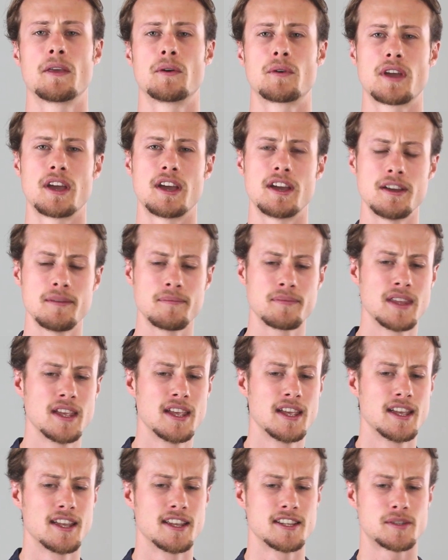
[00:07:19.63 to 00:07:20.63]
Okay,
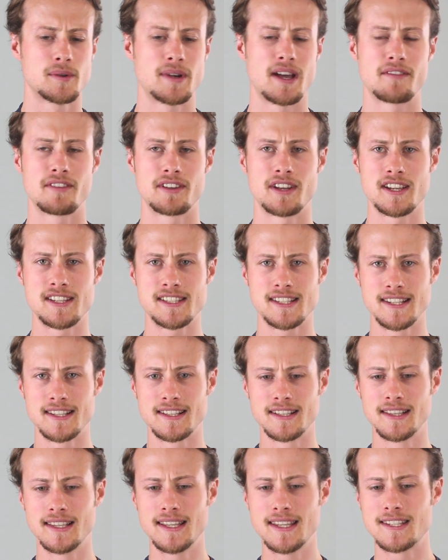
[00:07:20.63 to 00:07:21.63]
so we have a nice
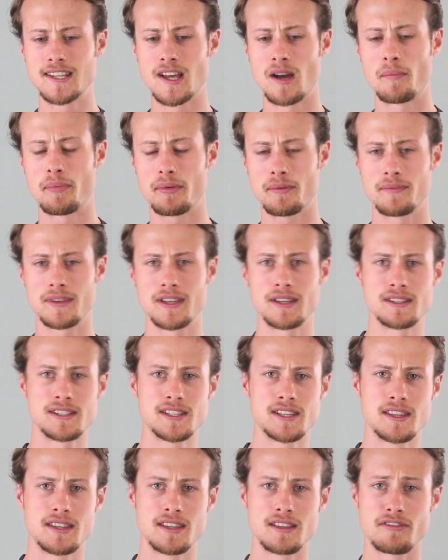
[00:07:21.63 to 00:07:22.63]
little lead up
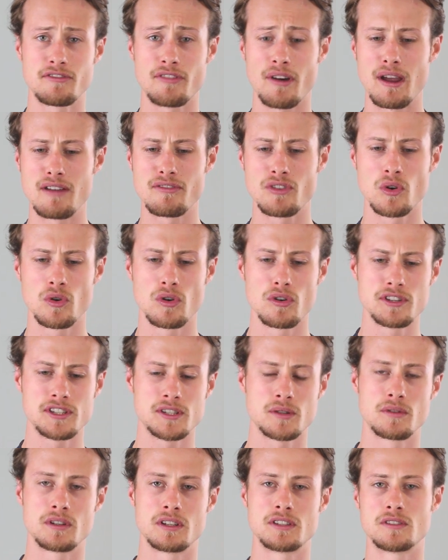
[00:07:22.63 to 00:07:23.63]
into the 5 chord,
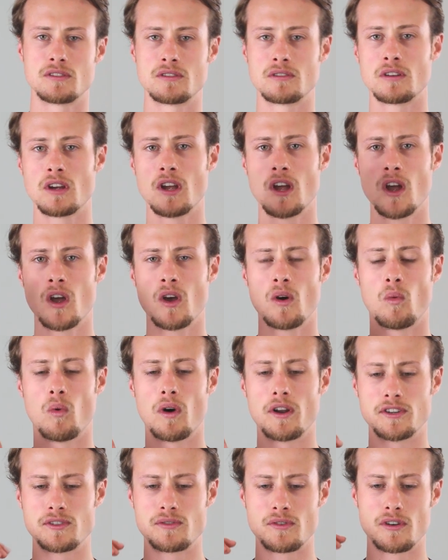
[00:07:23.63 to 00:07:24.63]
so we do
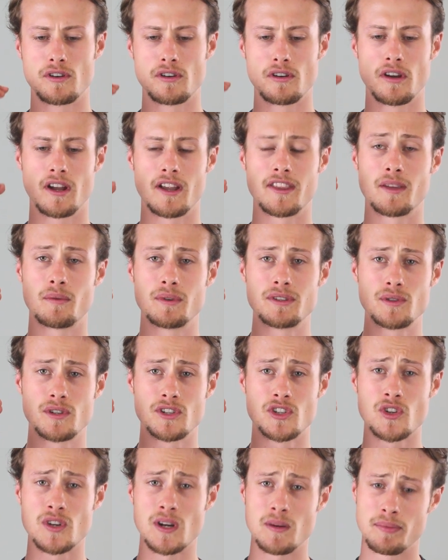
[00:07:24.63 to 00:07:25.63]
1-draw, and then we do a
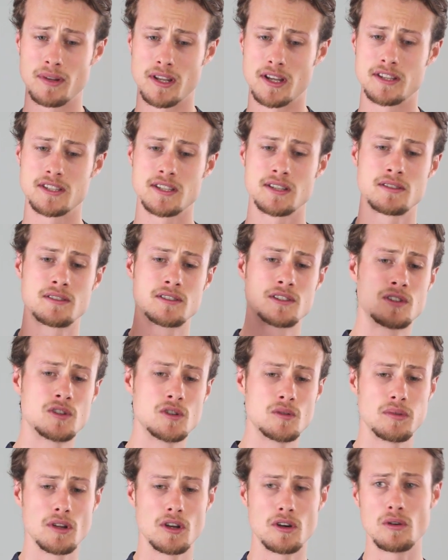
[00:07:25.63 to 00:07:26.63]
triplet.
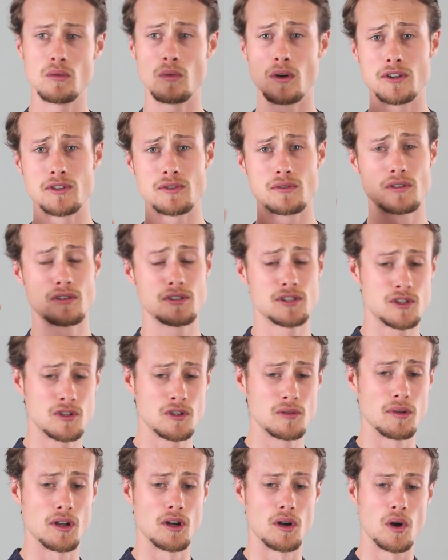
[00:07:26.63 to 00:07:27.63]
2-blow, 1-draw,
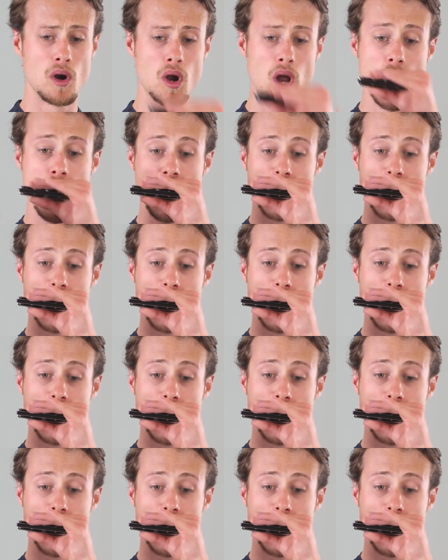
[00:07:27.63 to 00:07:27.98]
2-blow.